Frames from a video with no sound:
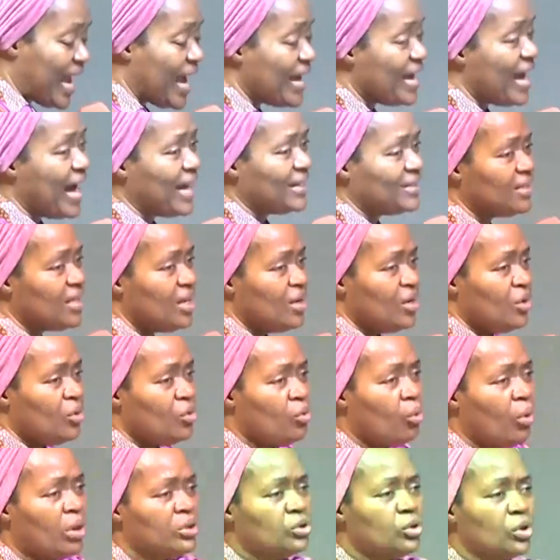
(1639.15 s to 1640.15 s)
You are
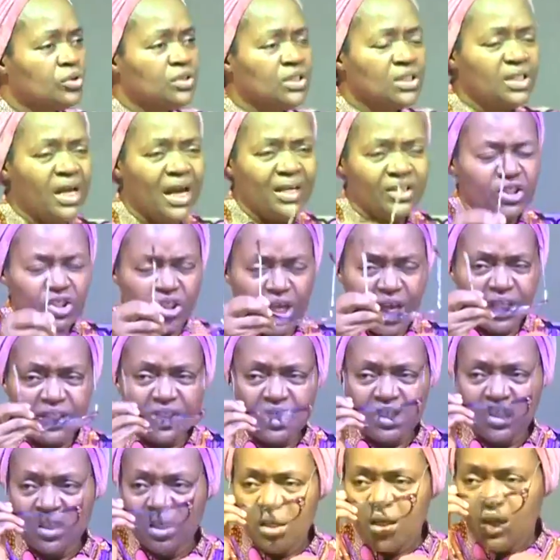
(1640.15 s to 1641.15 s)
tired, you want to see a
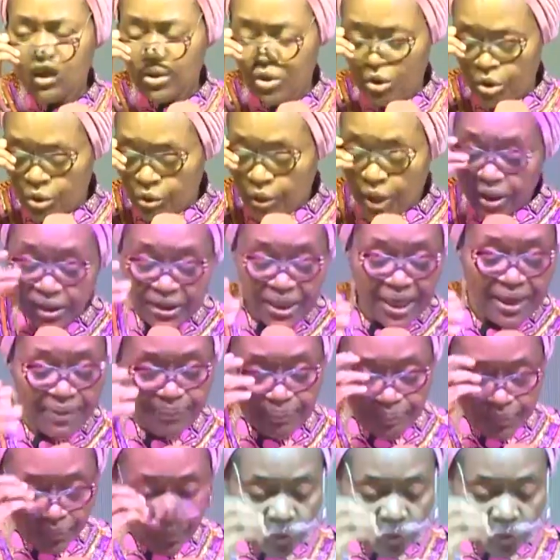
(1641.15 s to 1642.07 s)
change. You know